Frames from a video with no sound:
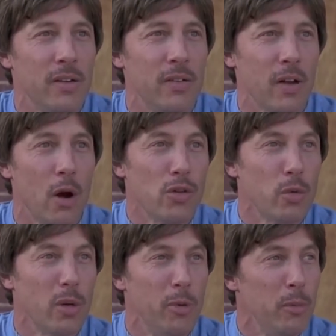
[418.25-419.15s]
Coach
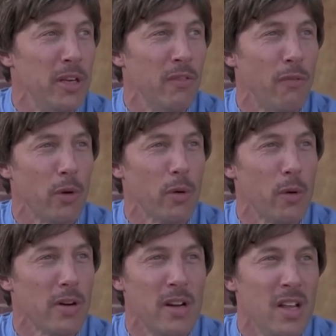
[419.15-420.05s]
would have put me in fourth
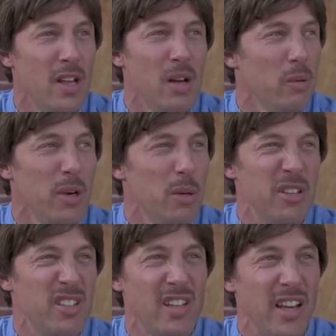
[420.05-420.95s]
quarter, we'd have
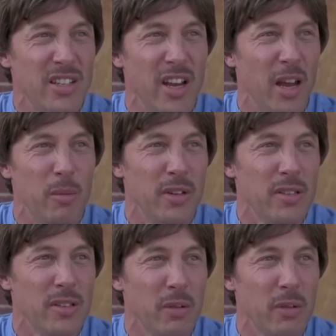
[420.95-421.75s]
been state champions, no